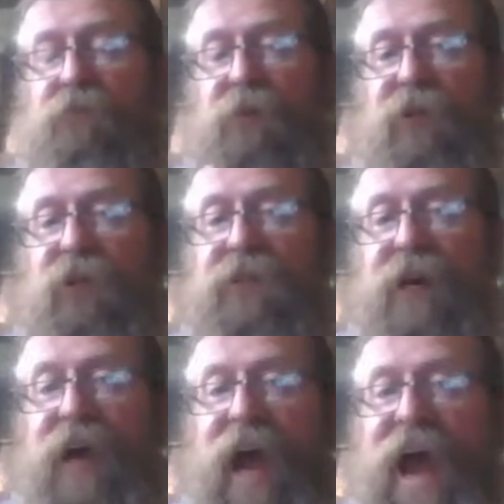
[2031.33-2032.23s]
But because
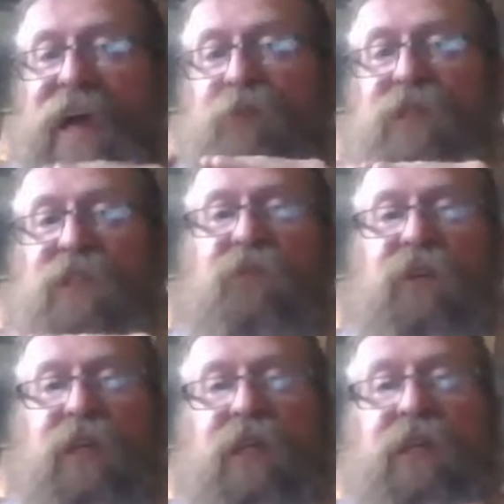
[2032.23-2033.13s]
our
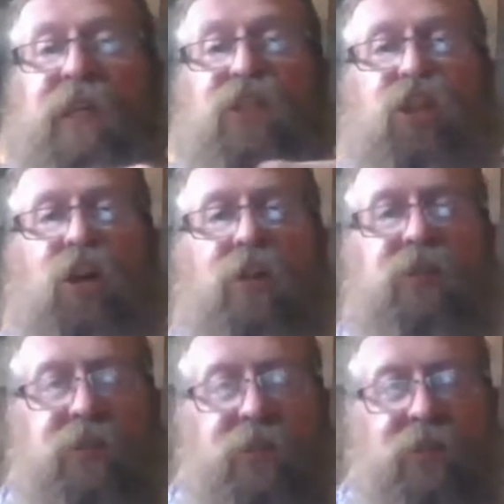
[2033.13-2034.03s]
atmosphere is a
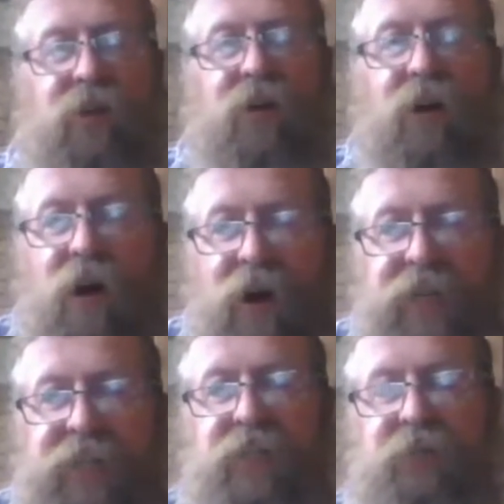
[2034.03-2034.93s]
constant
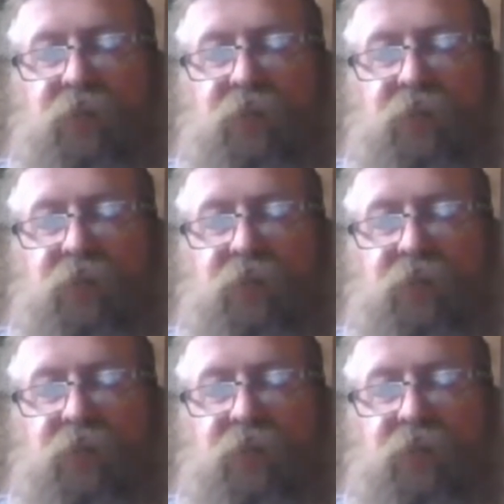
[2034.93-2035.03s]
height